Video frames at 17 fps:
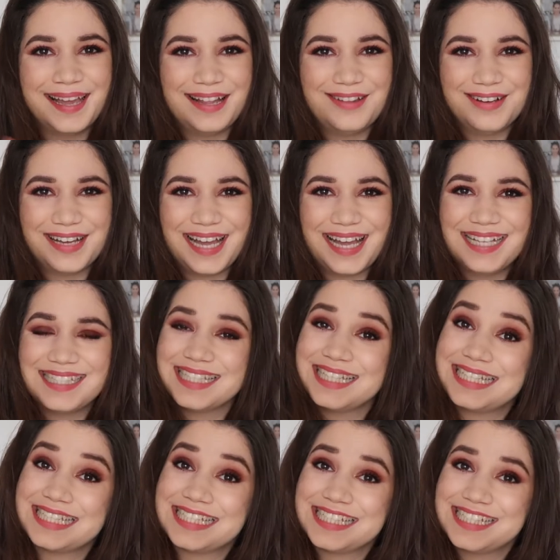Hello guys,
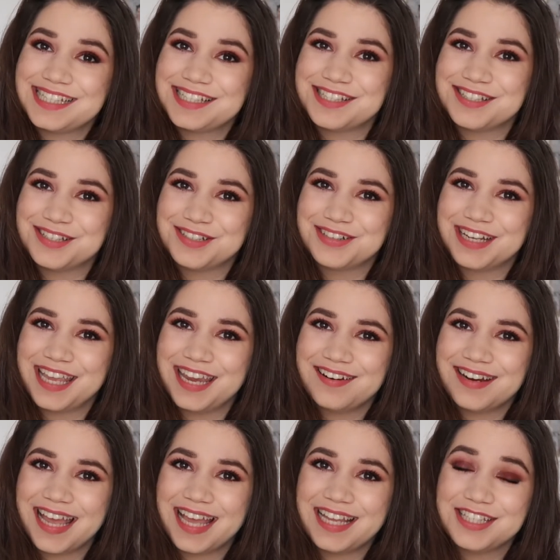this is Sandra
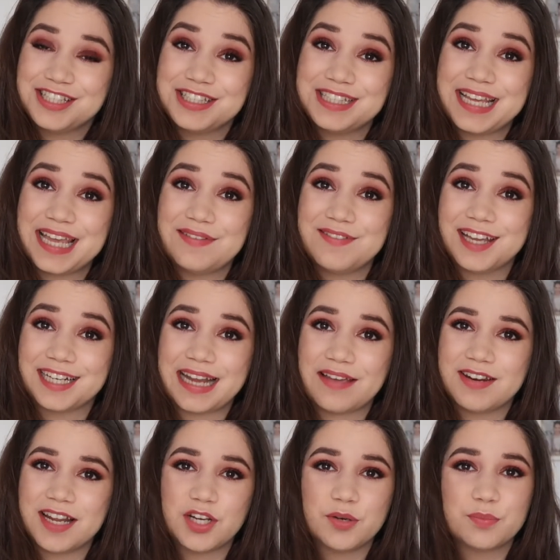here, and today we're gonna have
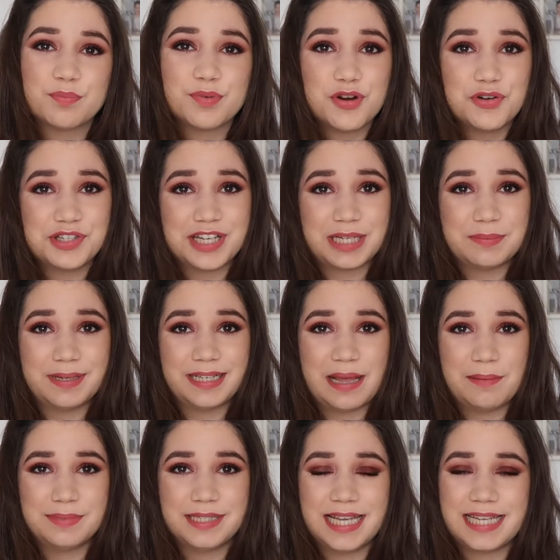another project pen
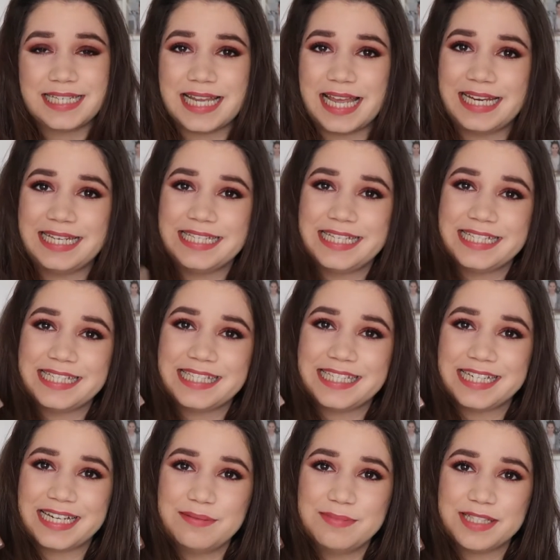update, and this
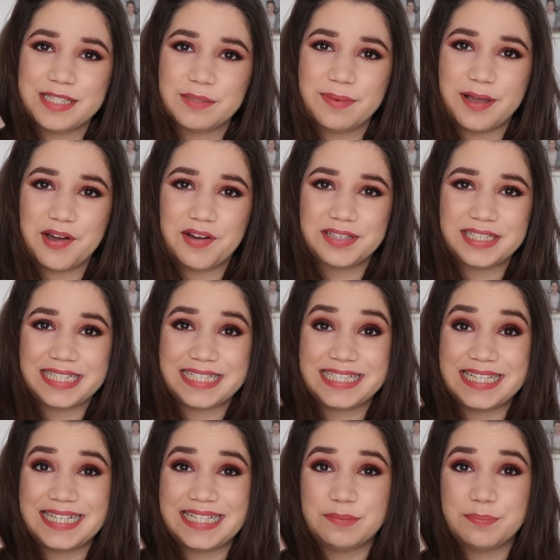time it's about
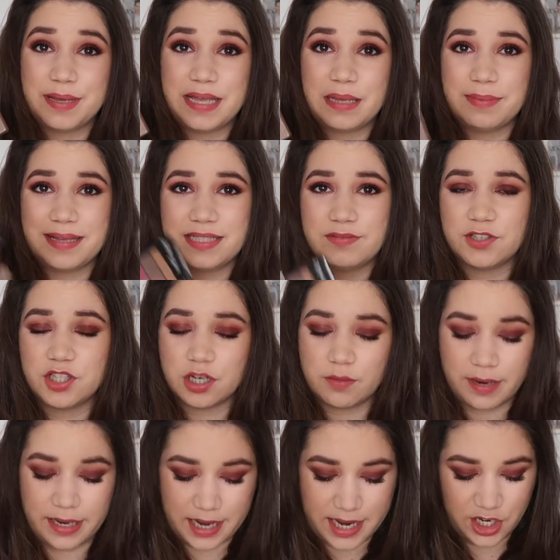these babies, which are
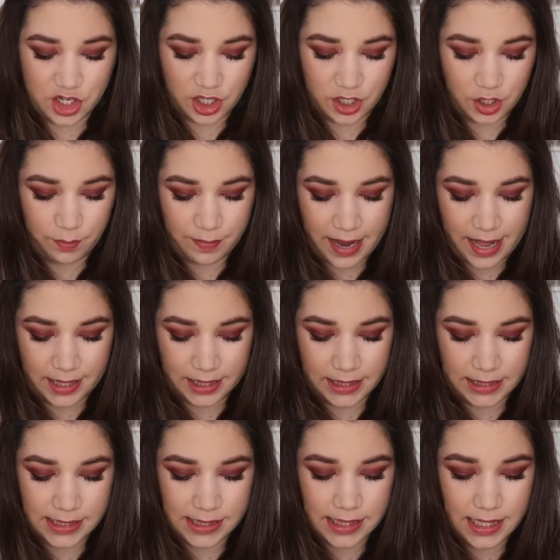my eyeshadow
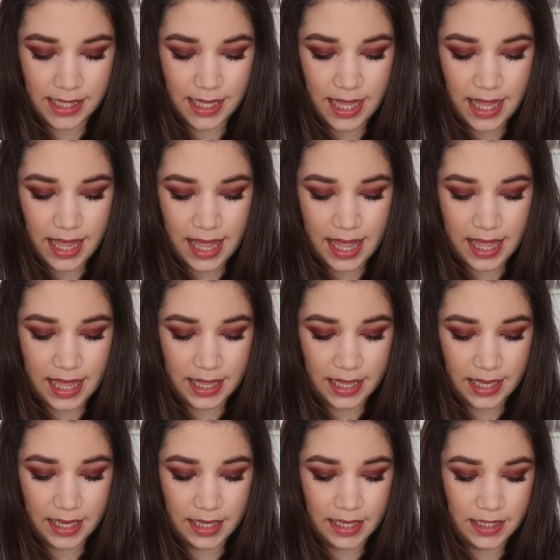palettes.
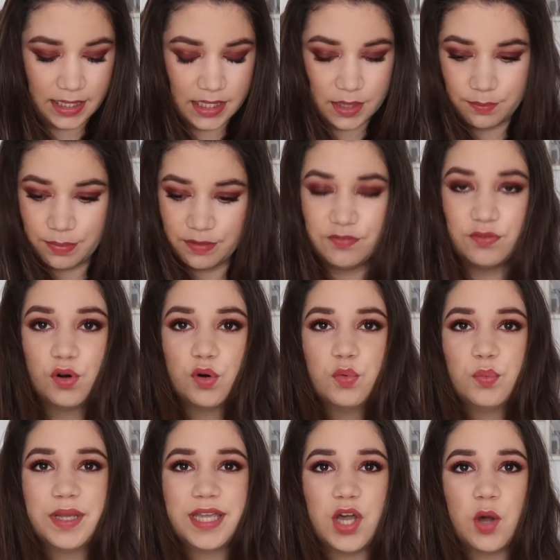And before
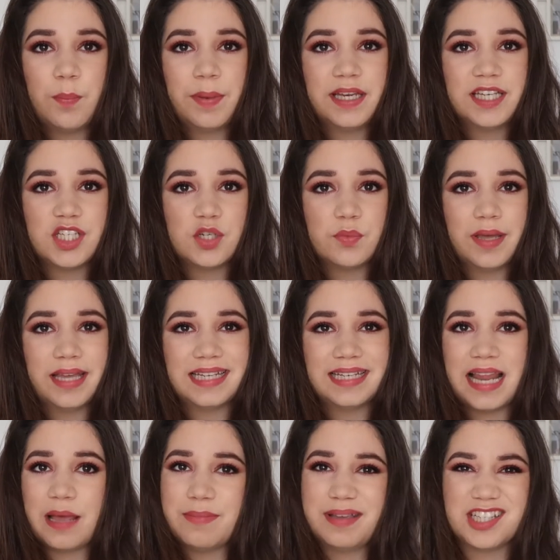we hop into it,
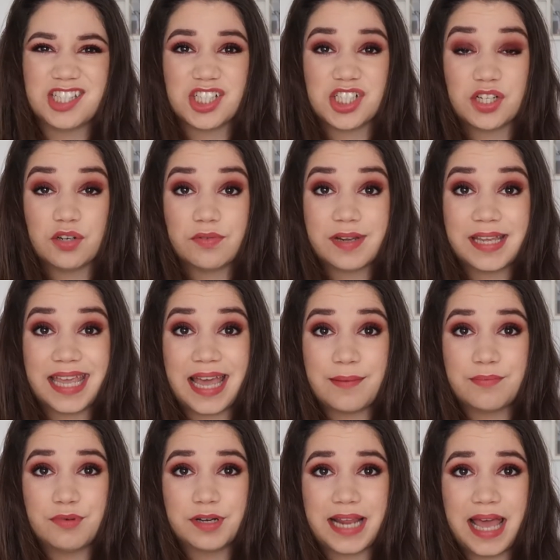let me just
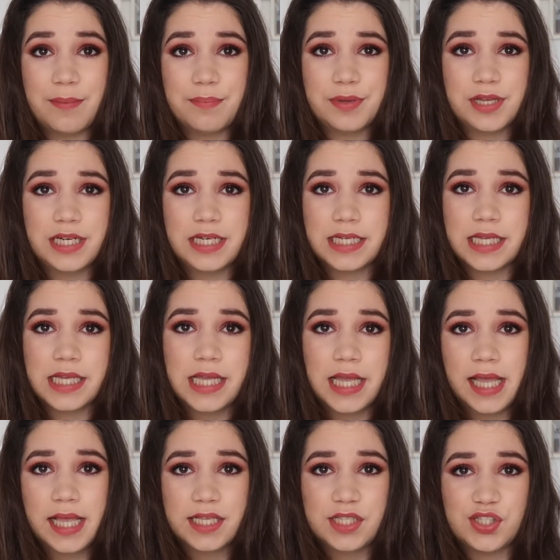recap what happened.
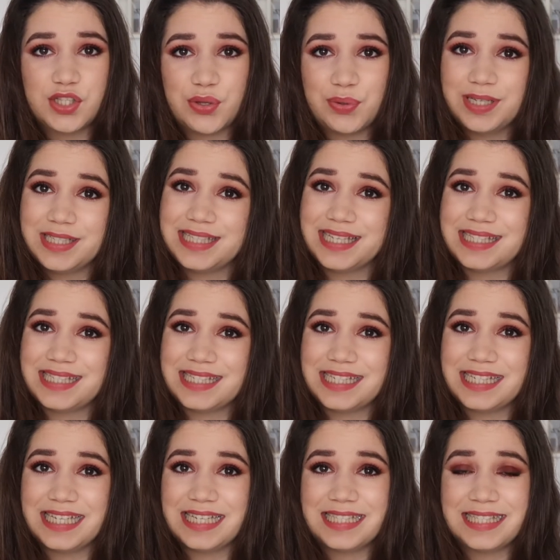So this is
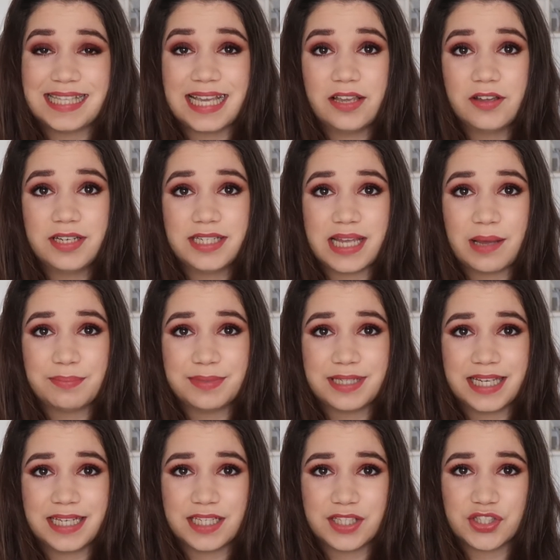the second
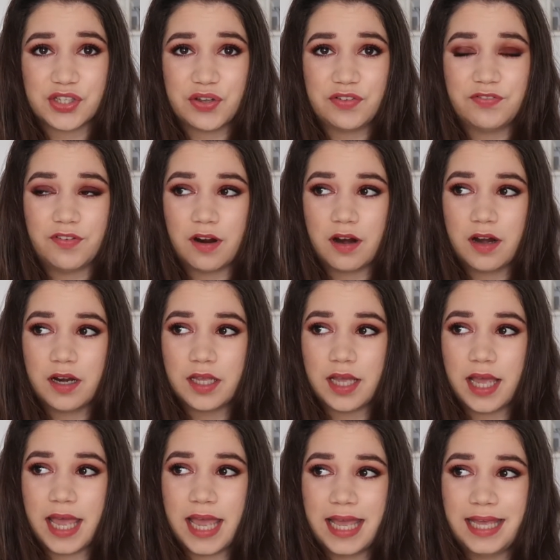update so far,
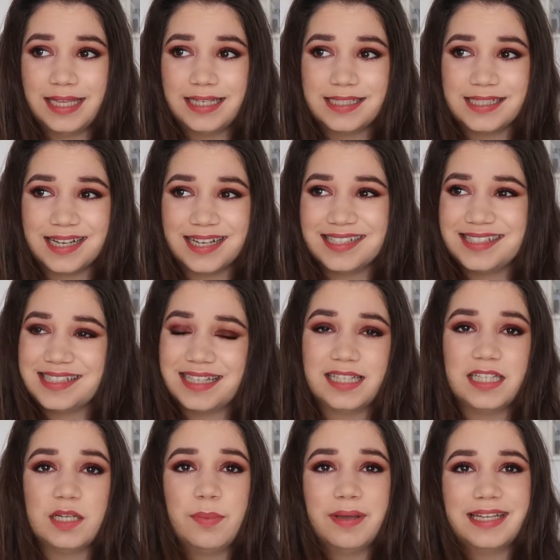and I said
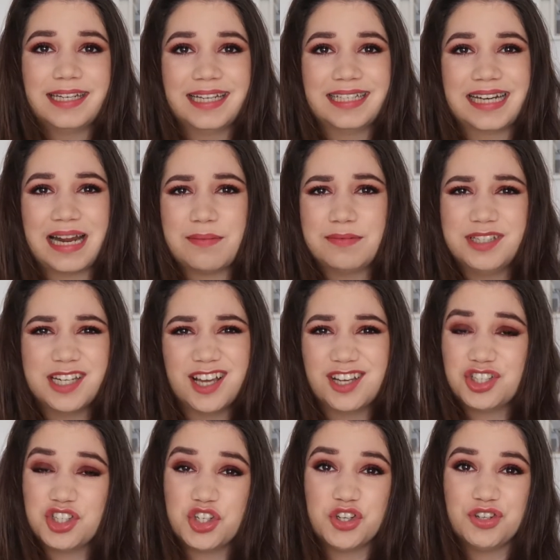in the beginning that I'm
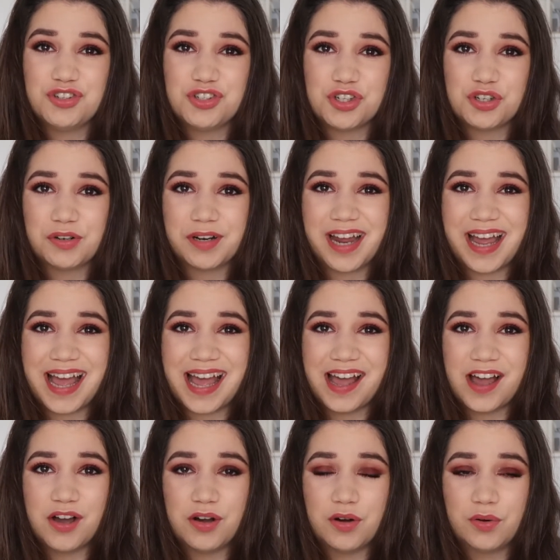not too sure
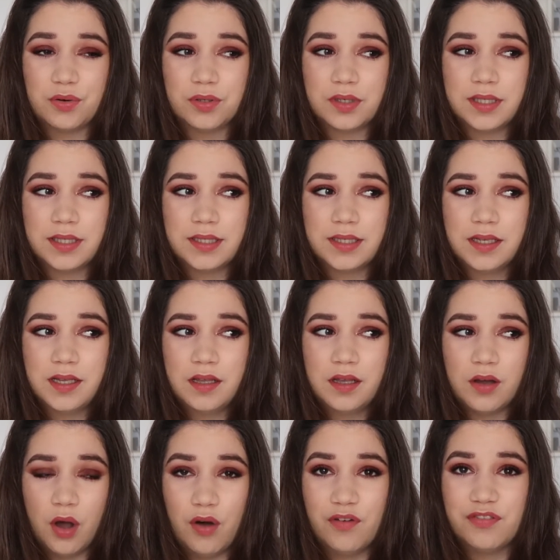how
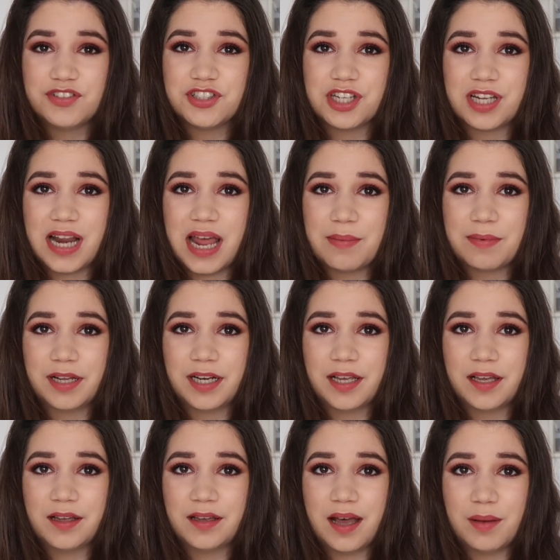often I'm
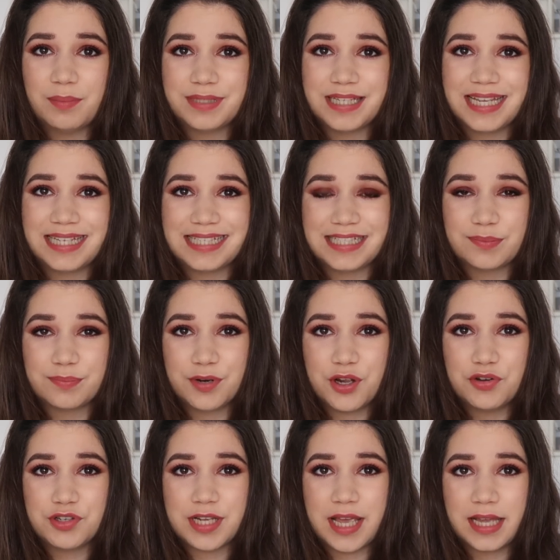gonna update this
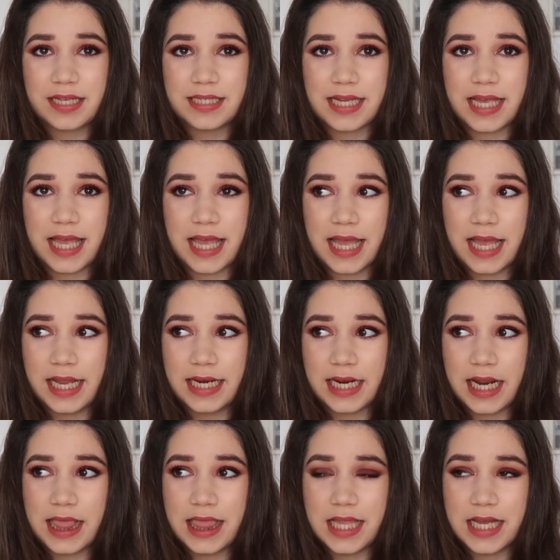project,
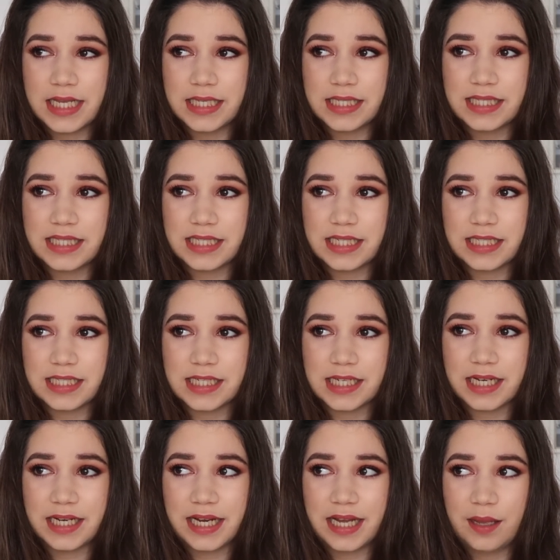and last
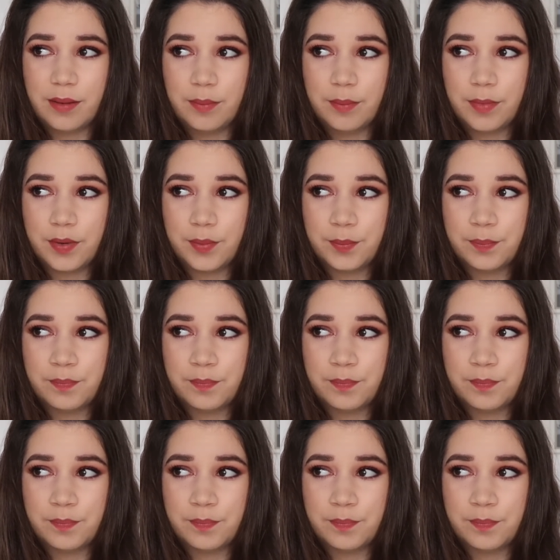time